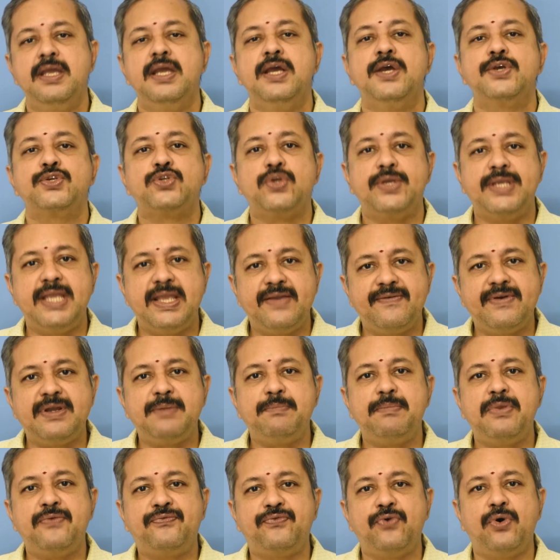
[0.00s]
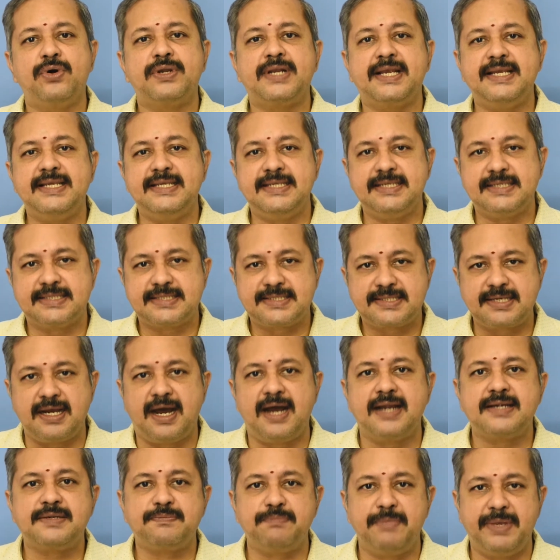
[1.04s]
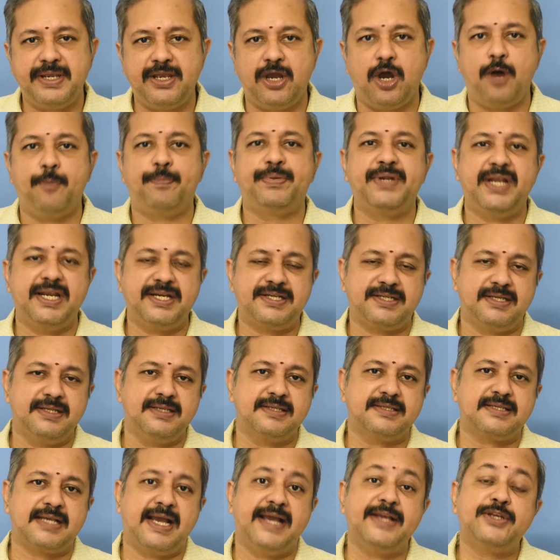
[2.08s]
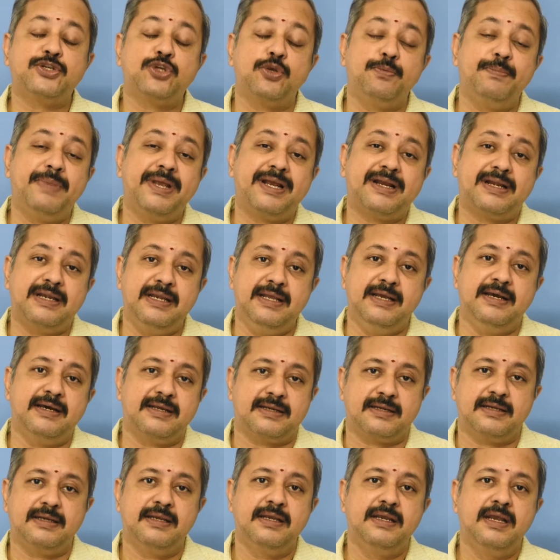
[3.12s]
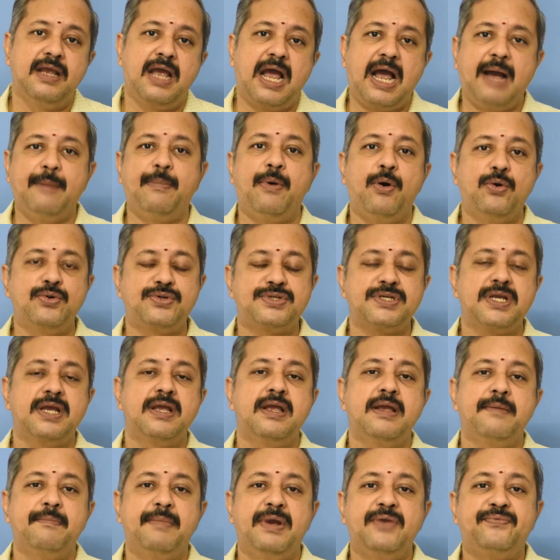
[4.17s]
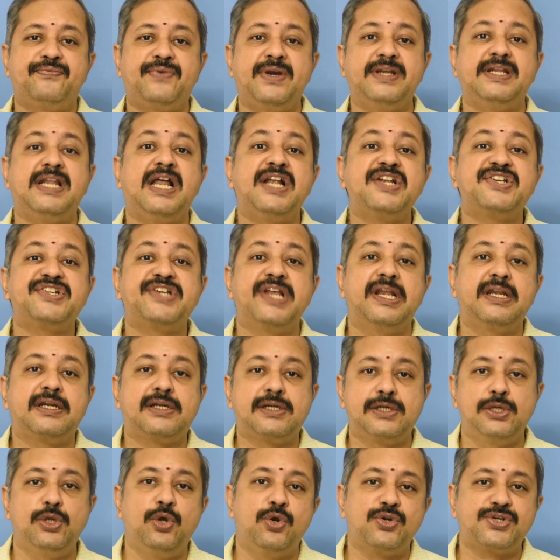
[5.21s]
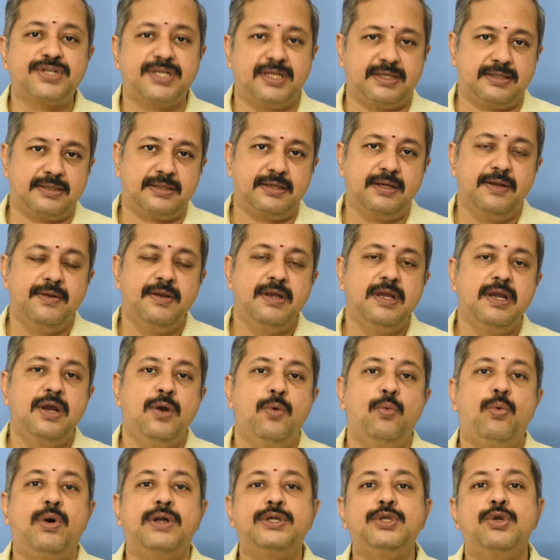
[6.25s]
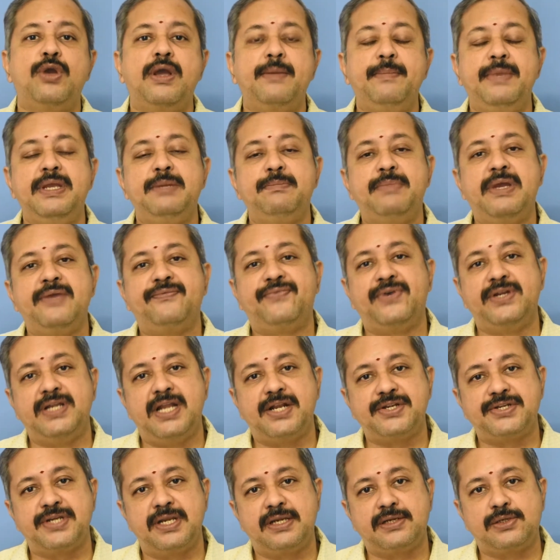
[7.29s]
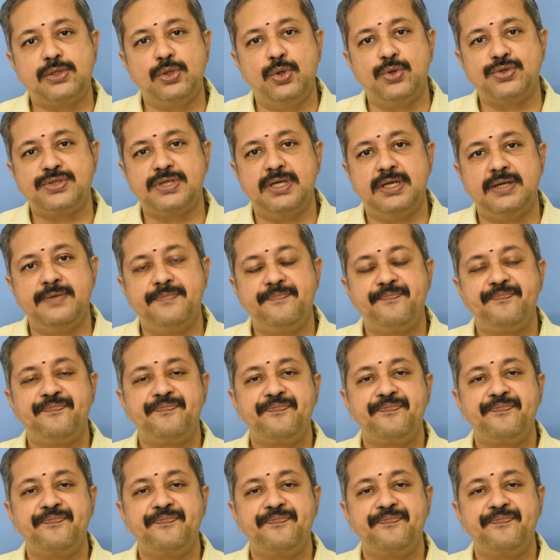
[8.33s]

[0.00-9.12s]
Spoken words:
So even before I start my operations, I should be clear about my financial closure. What do I mean by financial closure?